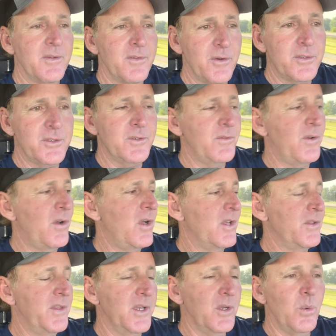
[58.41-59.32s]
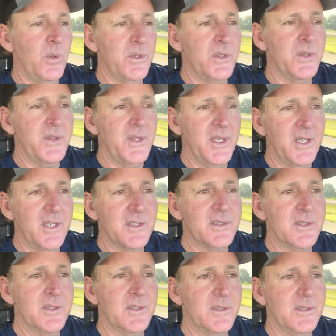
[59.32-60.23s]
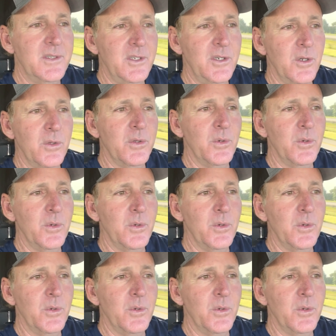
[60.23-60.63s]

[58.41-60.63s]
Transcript: First of all, I think one of the things, you know,